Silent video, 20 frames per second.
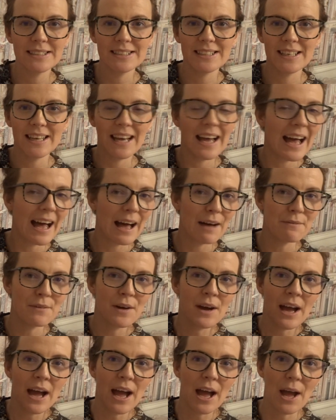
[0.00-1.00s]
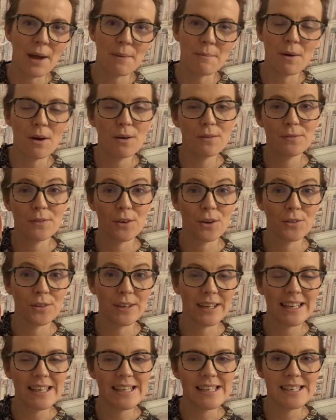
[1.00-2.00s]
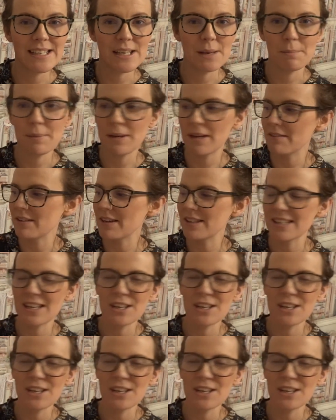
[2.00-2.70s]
to have for the Easter period.